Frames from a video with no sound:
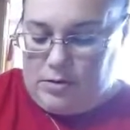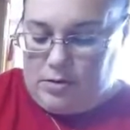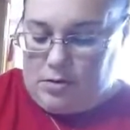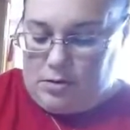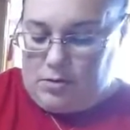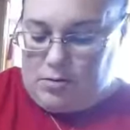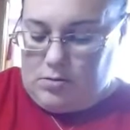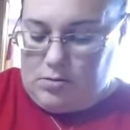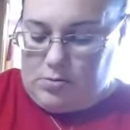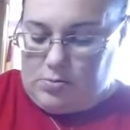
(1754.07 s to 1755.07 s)
Oh,
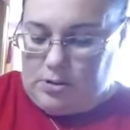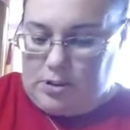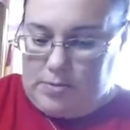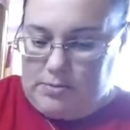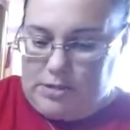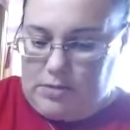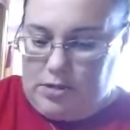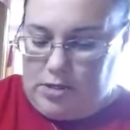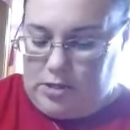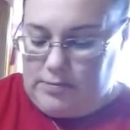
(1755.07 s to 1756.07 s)
those pork chops sound
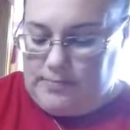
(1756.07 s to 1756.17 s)
good.